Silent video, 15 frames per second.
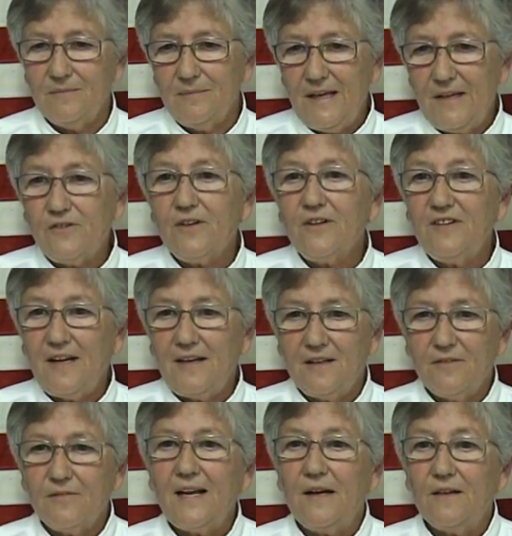master
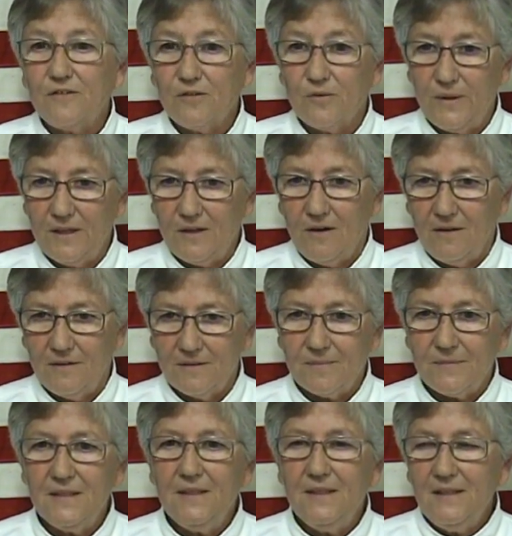executive council, we called them.